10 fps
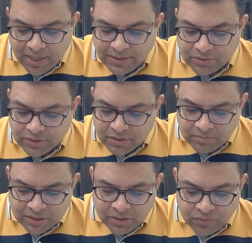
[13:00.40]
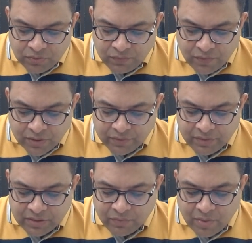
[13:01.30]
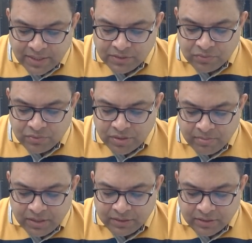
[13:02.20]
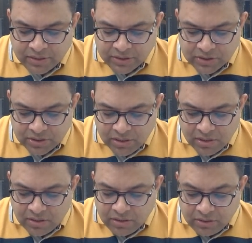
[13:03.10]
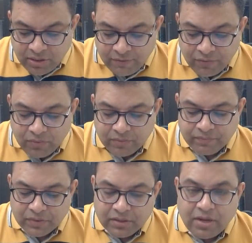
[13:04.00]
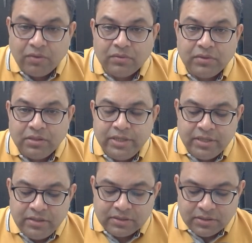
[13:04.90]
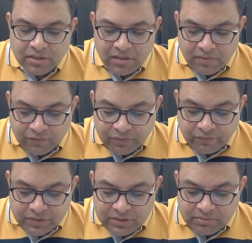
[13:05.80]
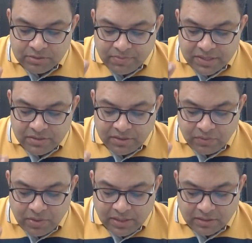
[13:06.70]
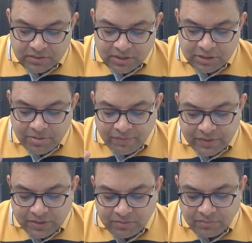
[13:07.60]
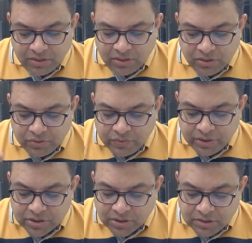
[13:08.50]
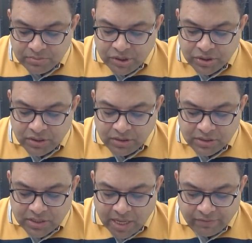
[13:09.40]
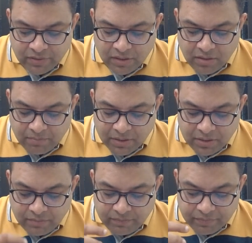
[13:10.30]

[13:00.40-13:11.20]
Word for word: lies stricken by their own folly, while the wise don't tremble at the touch. Therefore, now hear this wisdom's better than wealth, since by wisdom you reach consummation in this life but